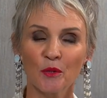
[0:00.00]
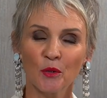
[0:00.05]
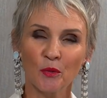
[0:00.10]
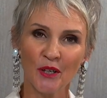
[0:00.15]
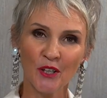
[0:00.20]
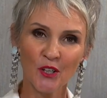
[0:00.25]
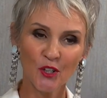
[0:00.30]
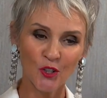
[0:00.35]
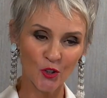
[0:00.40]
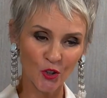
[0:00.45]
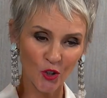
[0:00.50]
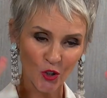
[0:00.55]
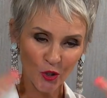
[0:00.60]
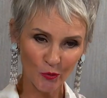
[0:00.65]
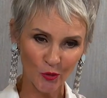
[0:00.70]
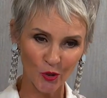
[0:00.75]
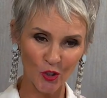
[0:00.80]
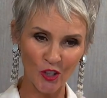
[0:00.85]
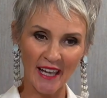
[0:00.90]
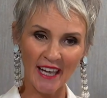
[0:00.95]
But when you
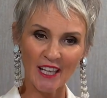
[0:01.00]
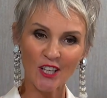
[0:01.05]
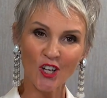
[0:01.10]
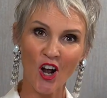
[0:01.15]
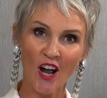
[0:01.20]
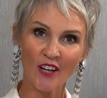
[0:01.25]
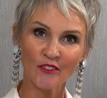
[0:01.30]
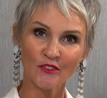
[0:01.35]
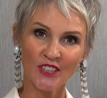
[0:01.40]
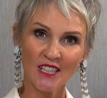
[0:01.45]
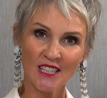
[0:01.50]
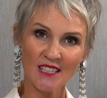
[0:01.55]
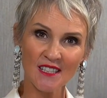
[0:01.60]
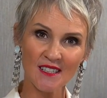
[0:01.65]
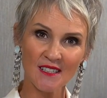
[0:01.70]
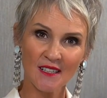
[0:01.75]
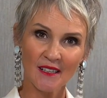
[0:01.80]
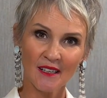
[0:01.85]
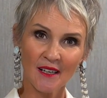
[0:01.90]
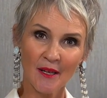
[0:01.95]
communicate
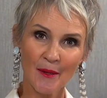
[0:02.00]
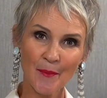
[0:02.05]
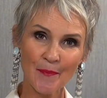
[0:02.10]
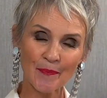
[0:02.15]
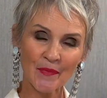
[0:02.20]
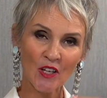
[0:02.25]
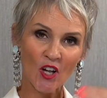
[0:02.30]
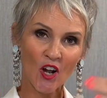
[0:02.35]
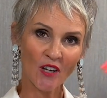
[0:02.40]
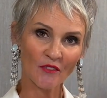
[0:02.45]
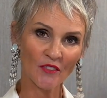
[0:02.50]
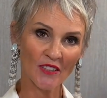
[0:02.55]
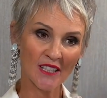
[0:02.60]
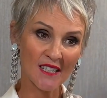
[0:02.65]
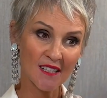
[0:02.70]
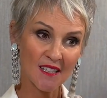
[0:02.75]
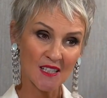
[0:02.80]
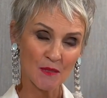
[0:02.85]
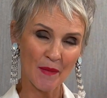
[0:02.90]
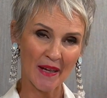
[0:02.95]
confidence,
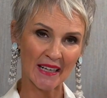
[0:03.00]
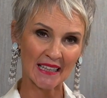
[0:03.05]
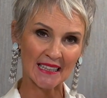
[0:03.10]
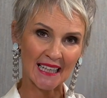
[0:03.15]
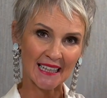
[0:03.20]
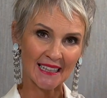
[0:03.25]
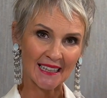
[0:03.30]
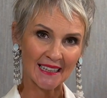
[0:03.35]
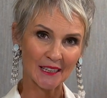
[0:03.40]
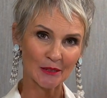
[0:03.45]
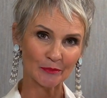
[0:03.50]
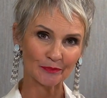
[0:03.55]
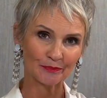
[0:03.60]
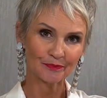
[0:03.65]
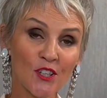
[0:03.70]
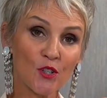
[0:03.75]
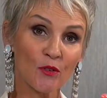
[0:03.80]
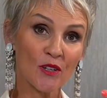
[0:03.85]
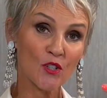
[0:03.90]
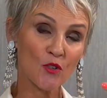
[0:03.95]
confidence is magnetic,
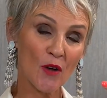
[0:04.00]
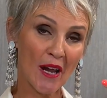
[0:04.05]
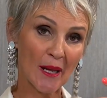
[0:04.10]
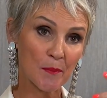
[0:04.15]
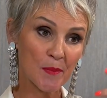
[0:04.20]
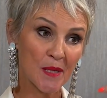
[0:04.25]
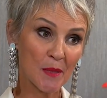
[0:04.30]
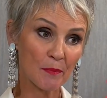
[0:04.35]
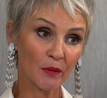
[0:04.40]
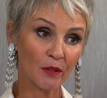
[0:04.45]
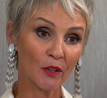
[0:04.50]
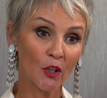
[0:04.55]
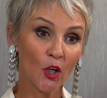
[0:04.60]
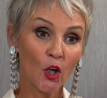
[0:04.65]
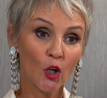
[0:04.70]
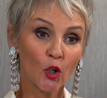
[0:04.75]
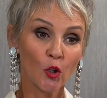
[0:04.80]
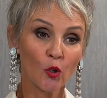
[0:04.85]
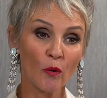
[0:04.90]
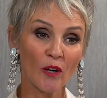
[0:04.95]
and you attract people
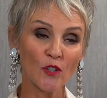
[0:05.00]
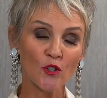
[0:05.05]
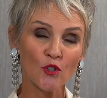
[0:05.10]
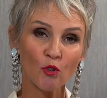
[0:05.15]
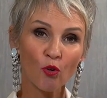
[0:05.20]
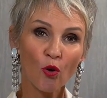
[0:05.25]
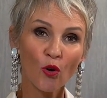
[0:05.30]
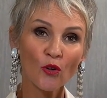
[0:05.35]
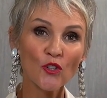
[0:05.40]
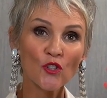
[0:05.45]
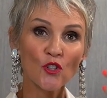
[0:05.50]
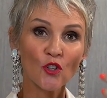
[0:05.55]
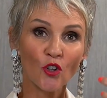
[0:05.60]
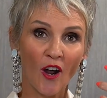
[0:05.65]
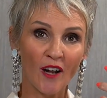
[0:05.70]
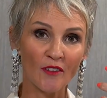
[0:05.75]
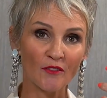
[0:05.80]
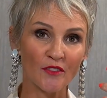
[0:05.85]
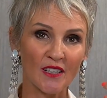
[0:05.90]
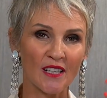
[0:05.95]
who are drawn
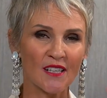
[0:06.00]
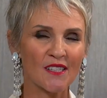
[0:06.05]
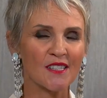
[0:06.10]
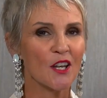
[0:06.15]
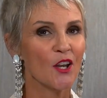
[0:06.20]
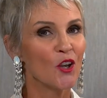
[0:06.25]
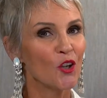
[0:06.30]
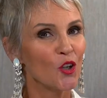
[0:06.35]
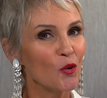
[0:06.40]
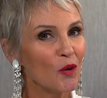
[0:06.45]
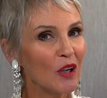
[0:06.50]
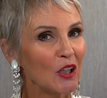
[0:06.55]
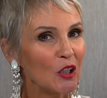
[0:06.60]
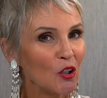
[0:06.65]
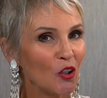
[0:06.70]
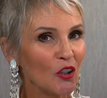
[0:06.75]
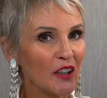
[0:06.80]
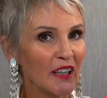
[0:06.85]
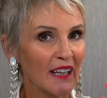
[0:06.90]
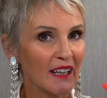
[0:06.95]
to confidence, who are
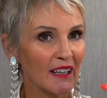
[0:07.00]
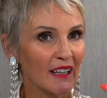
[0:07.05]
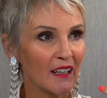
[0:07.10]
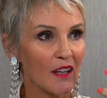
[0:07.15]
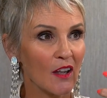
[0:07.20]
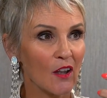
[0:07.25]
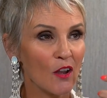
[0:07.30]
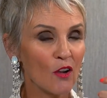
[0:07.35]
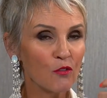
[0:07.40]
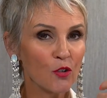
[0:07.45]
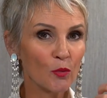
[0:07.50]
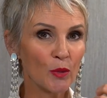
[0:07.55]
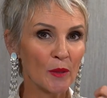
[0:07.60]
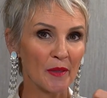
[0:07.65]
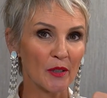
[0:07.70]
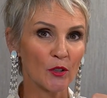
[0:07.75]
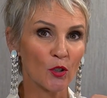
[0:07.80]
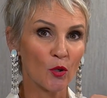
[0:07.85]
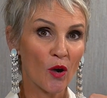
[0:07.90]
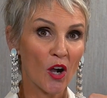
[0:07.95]
looking for
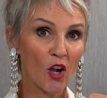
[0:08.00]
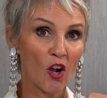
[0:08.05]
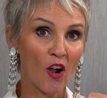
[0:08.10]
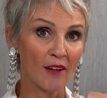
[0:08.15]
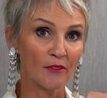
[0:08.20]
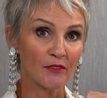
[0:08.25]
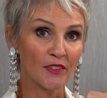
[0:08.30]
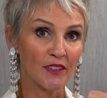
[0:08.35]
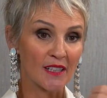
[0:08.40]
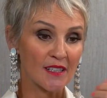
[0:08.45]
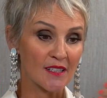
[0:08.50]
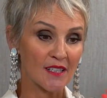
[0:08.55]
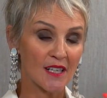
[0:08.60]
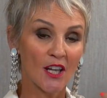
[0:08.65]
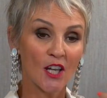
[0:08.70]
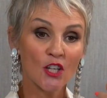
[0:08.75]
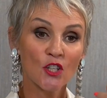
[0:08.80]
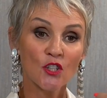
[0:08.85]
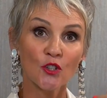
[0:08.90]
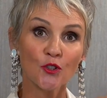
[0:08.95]
women who are confident
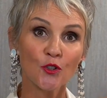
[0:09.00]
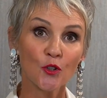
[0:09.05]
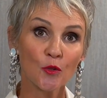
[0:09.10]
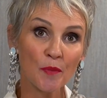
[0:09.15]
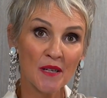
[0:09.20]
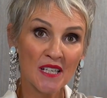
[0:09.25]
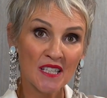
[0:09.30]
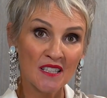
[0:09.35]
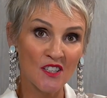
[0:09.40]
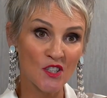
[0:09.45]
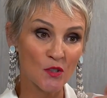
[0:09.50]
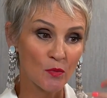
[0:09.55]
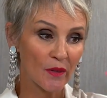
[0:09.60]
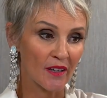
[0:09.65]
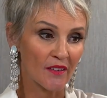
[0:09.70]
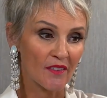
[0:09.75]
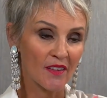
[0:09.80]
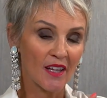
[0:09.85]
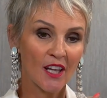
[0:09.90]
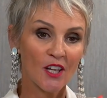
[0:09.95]
to do business
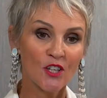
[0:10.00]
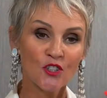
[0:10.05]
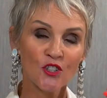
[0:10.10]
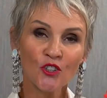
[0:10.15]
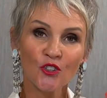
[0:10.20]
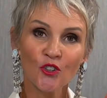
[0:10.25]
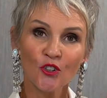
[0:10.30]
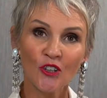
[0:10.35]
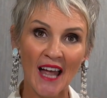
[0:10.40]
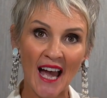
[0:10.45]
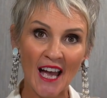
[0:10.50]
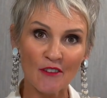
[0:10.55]
with, to do